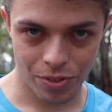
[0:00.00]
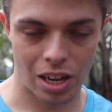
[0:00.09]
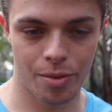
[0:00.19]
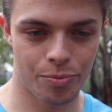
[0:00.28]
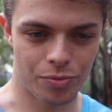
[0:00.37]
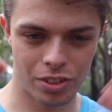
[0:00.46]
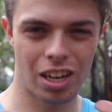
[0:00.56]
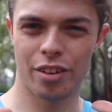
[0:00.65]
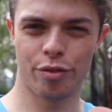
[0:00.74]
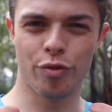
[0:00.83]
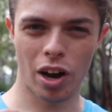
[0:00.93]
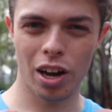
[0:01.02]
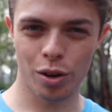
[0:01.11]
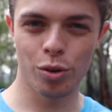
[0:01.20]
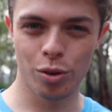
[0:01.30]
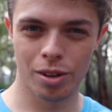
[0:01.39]
kind of
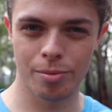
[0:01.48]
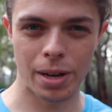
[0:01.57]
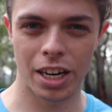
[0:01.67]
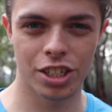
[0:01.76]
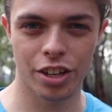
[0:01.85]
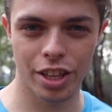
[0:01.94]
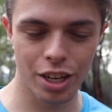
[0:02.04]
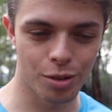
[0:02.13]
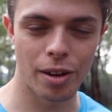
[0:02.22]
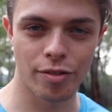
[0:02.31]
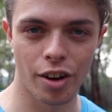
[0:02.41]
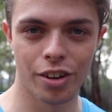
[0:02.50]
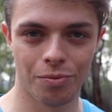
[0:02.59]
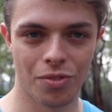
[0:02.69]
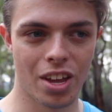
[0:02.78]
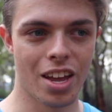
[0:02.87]
file manager thing on my
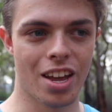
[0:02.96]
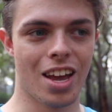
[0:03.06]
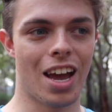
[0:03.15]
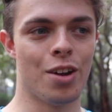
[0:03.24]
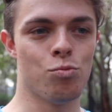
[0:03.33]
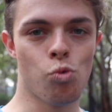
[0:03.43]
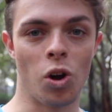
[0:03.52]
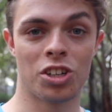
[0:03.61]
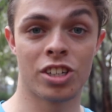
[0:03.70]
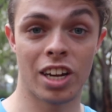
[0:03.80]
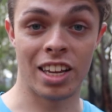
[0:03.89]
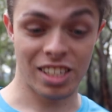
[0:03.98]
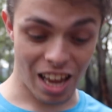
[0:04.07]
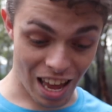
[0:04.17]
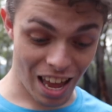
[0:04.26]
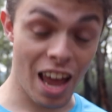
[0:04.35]
phone and watched as
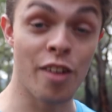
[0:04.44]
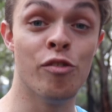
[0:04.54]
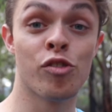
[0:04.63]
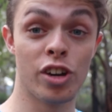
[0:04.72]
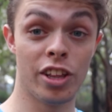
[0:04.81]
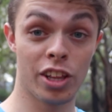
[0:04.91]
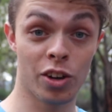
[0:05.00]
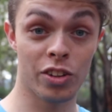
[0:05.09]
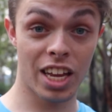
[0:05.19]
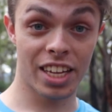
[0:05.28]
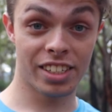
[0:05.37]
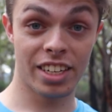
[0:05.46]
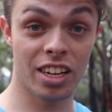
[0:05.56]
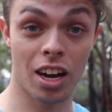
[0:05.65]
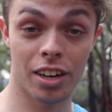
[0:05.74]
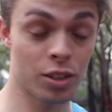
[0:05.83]
everything on the SD
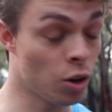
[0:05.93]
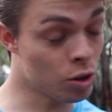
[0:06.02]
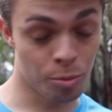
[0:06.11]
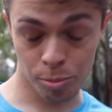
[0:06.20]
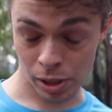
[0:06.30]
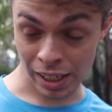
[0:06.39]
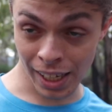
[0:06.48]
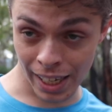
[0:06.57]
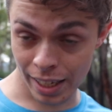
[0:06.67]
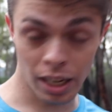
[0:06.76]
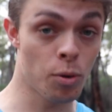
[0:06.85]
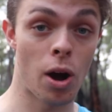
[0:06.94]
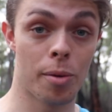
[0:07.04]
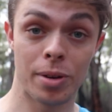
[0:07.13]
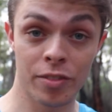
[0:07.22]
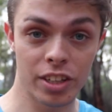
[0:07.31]
card got completely
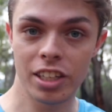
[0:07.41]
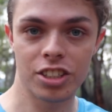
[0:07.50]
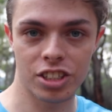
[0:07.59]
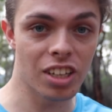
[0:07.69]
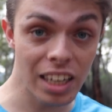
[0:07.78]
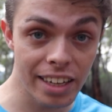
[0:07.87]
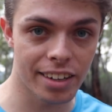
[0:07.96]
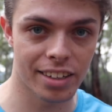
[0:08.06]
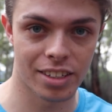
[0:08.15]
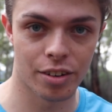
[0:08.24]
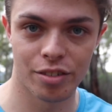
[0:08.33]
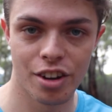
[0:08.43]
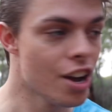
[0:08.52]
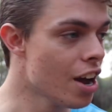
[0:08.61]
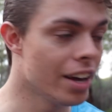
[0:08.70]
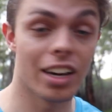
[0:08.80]
wiped. Everything just deleted itself.
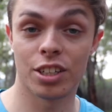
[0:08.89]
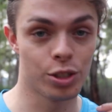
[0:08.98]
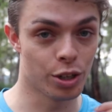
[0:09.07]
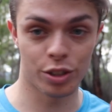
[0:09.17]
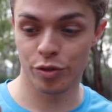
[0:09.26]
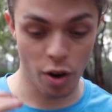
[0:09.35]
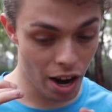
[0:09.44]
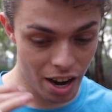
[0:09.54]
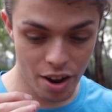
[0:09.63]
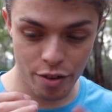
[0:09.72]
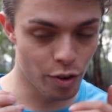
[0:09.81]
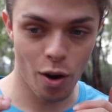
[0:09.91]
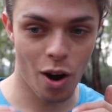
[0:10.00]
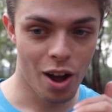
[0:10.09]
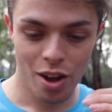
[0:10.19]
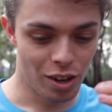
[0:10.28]
And I searched
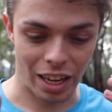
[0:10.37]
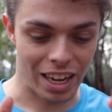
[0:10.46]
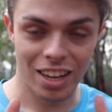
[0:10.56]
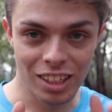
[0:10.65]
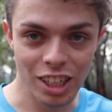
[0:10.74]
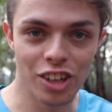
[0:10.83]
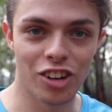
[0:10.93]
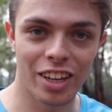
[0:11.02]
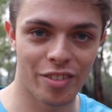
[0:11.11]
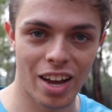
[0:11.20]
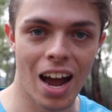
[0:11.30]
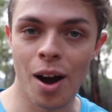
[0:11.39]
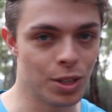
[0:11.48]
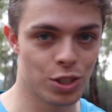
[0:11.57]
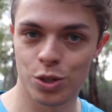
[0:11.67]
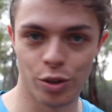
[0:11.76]
for like literally for
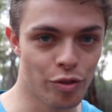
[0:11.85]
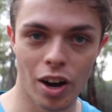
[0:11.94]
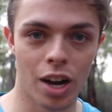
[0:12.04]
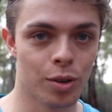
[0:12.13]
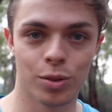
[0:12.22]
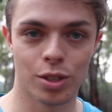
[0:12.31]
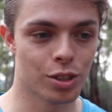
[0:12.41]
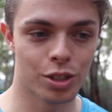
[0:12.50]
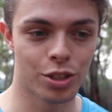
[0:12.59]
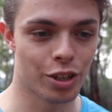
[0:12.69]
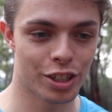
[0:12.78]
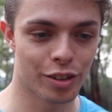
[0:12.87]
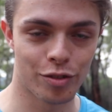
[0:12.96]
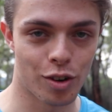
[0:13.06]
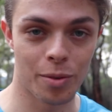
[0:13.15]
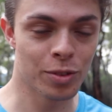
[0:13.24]
hours through files searching
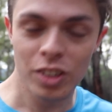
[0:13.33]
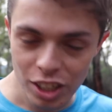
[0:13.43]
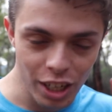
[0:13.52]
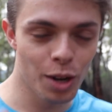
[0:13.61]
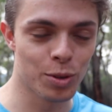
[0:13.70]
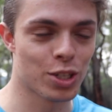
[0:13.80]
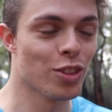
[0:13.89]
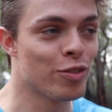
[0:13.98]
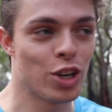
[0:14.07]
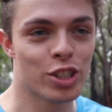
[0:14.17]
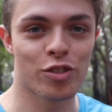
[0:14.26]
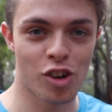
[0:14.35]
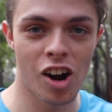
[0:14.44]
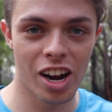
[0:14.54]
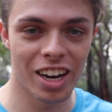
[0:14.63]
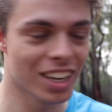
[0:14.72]
for. I literally was on the verge of
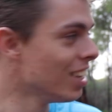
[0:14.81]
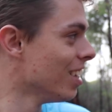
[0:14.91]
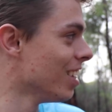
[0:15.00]
crying.